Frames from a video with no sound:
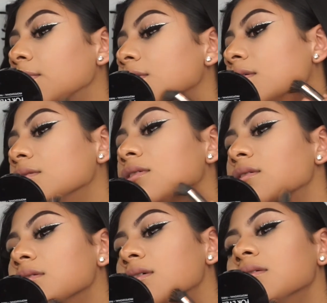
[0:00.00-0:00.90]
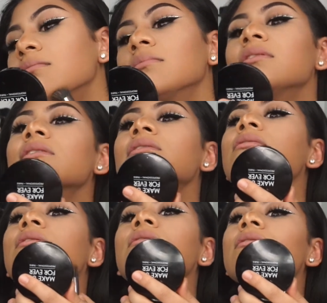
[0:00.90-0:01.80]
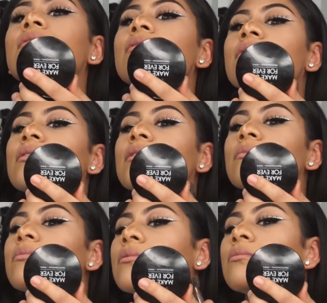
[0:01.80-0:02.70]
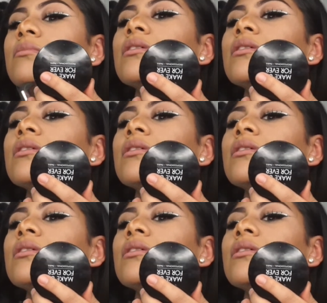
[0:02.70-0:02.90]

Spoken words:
But yes, just keep blending and